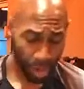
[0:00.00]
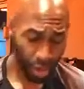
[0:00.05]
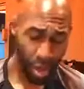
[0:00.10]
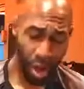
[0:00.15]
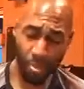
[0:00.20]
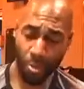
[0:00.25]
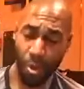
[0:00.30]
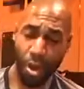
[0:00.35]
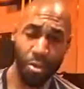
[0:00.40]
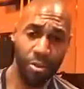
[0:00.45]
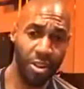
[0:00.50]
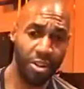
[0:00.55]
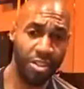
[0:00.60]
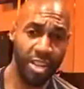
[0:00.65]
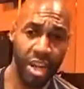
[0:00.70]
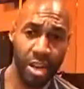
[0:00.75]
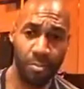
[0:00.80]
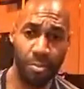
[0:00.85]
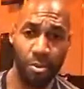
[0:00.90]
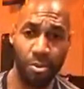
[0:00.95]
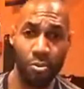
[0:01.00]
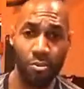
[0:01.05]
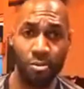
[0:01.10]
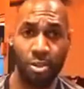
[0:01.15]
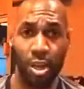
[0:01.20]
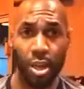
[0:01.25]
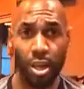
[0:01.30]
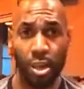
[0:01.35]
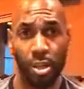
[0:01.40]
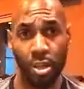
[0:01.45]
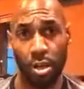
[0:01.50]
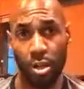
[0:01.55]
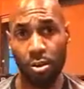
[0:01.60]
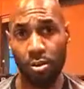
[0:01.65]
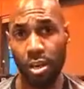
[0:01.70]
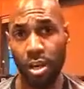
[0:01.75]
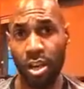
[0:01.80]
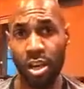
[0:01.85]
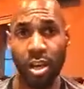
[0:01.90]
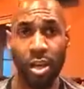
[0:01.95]
A couple other examples:
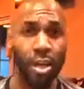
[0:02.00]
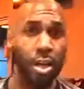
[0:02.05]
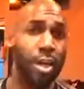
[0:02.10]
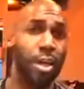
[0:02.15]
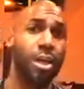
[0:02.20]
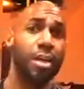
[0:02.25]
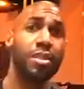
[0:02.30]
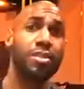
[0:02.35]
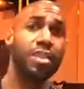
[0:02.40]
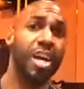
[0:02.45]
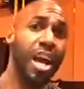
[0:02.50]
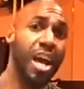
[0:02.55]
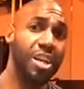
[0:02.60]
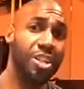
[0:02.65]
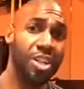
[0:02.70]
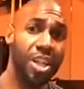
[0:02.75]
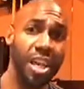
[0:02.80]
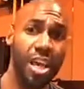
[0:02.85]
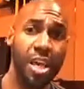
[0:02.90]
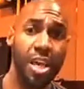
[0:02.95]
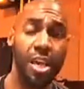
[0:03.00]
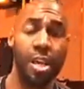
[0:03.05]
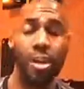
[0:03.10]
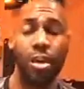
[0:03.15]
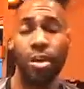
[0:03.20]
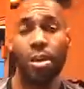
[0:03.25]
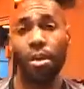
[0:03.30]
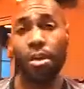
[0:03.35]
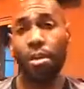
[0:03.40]
yoga, Tai Chi,